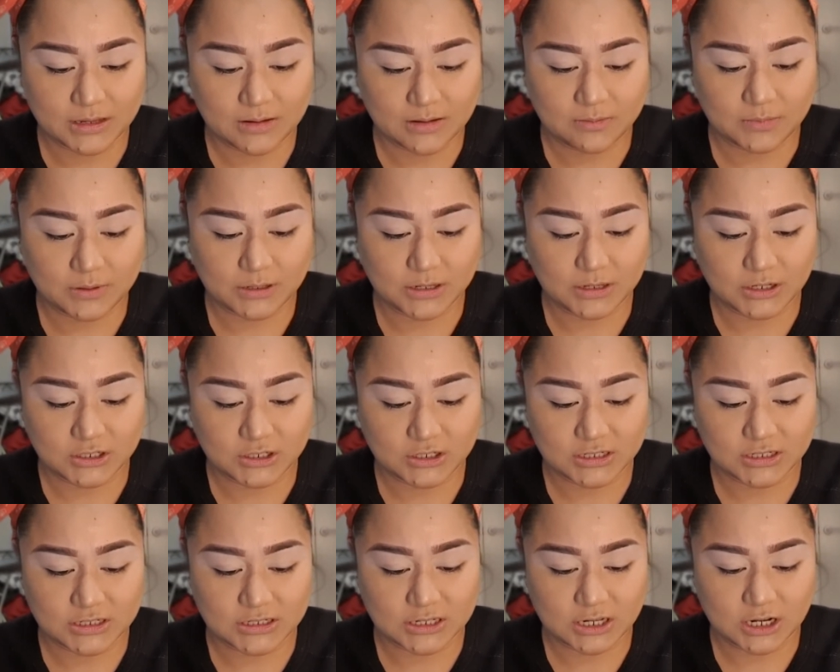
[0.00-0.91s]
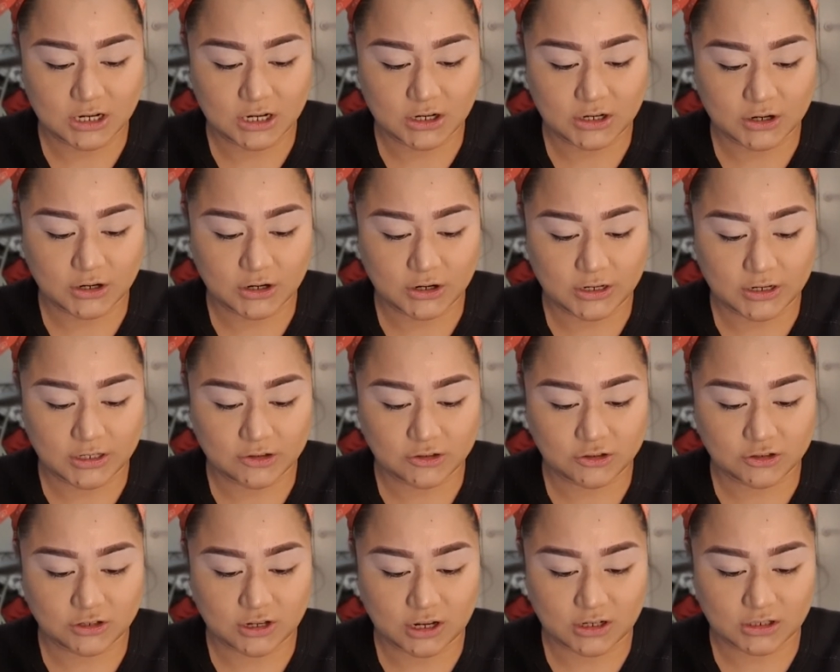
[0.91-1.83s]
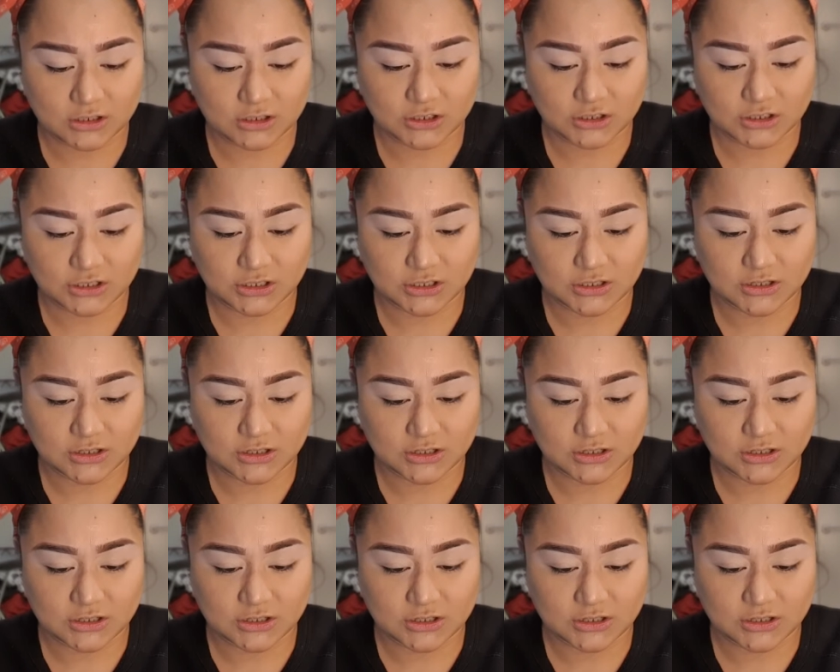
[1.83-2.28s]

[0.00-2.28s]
because she's got her introduction.